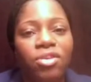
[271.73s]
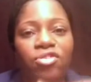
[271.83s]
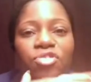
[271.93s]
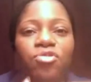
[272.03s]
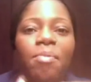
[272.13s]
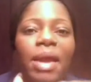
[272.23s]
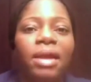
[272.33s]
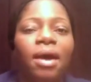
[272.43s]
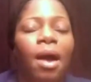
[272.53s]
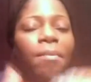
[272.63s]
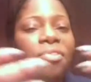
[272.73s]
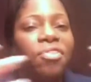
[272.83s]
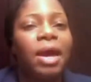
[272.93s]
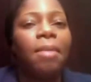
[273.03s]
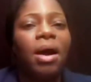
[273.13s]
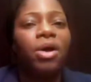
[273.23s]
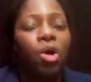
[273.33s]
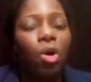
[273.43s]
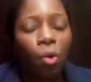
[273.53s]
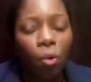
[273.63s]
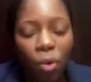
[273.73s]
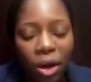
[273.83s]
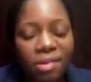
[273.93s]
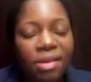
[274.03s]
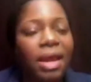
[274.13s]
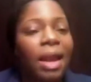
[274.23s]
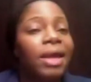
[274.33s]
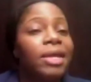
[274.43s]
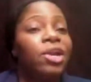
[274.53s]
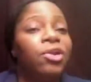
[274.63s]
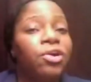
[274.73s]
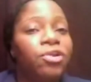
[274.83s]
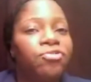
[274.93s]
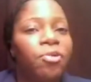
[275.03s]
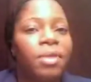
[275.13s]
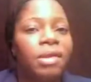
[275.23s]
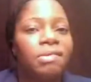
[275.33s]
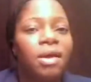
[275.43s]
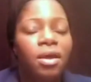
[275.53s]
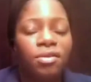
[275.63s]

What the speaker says: Just remain calm. Think about, what is it that I can learn from this?